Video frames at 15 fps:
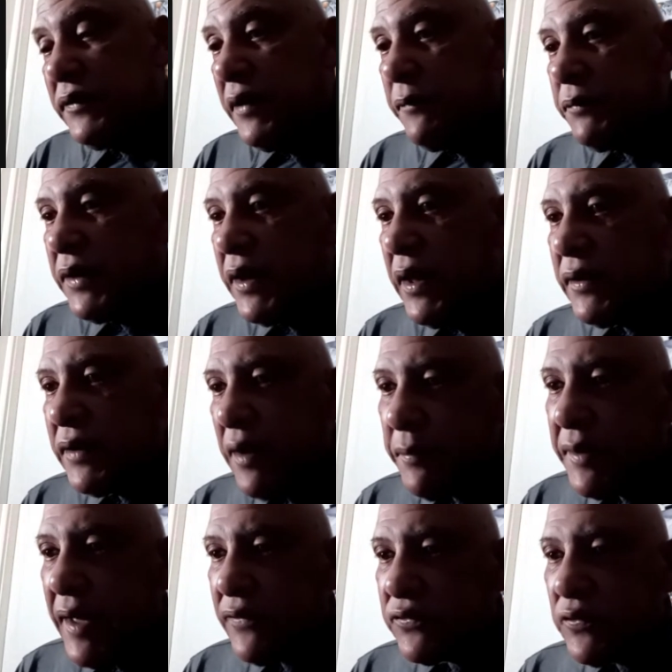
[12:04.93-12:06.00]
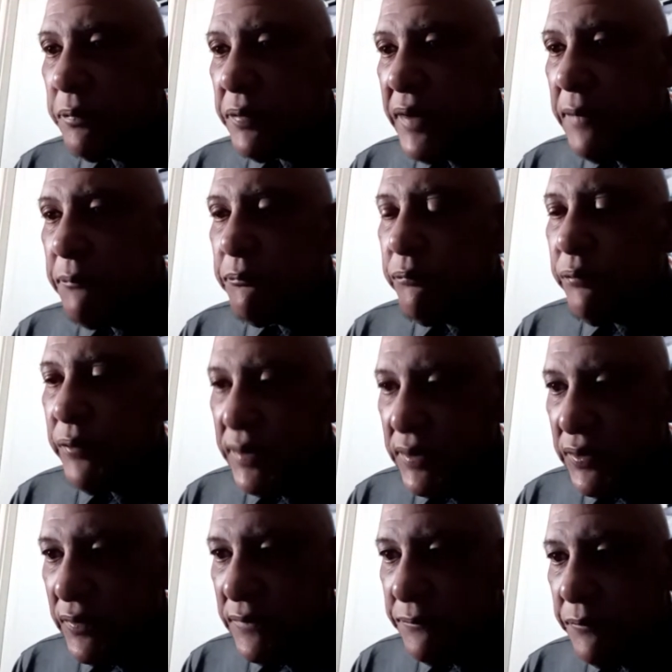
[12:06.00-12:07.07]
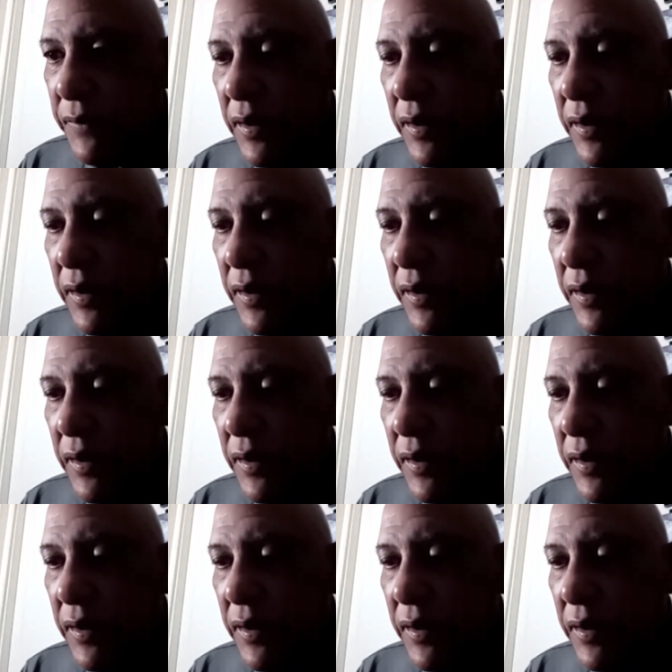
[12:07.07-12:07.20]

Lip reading: they got a couple of guys who are playing pretty good.